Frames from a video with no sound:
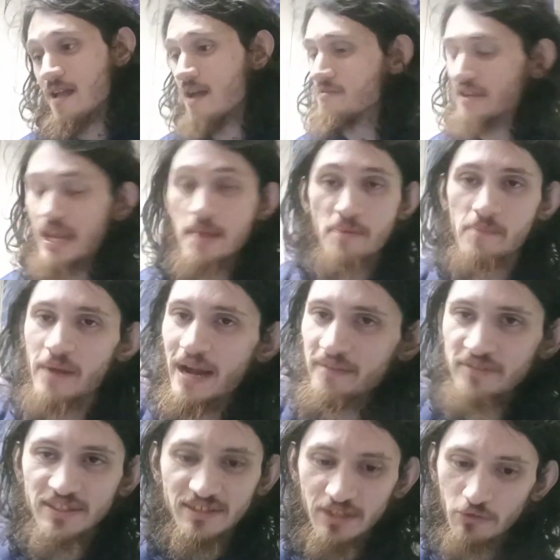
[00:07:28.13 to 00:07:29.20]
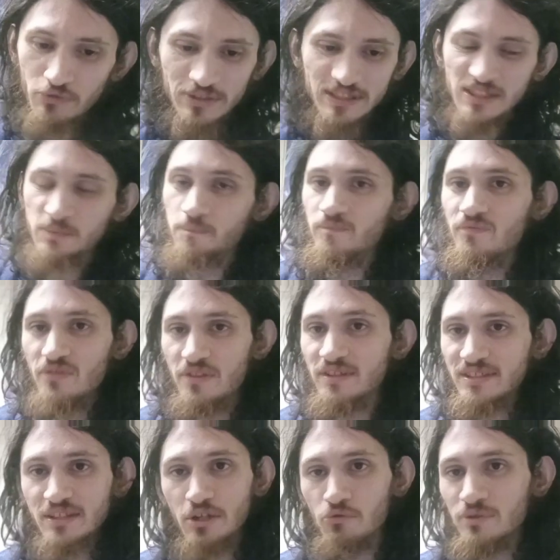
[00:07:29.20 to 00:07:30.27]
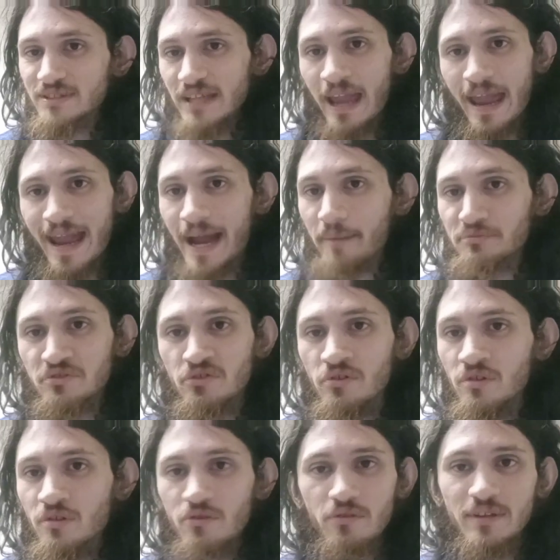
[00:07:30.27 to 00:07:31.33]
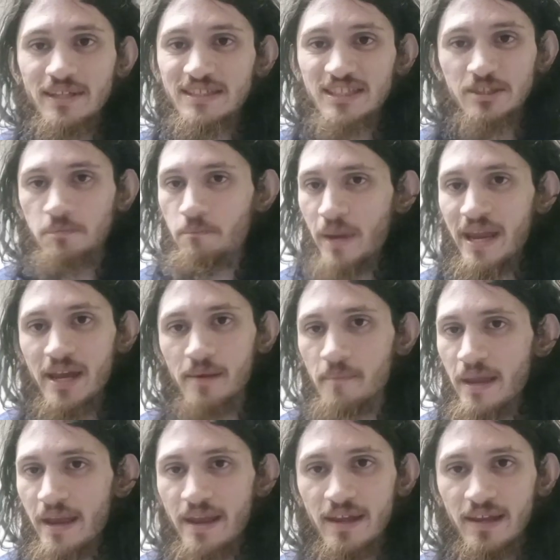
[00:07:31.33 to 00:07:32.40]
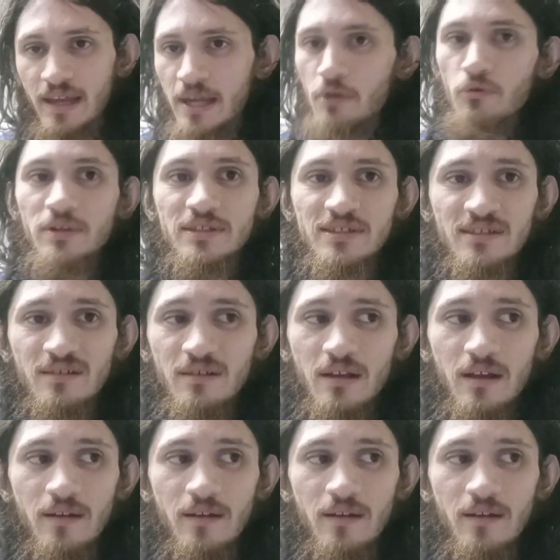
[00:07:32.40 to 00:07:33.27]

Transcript: And keep in mind, this dude was absolutely spamming, he was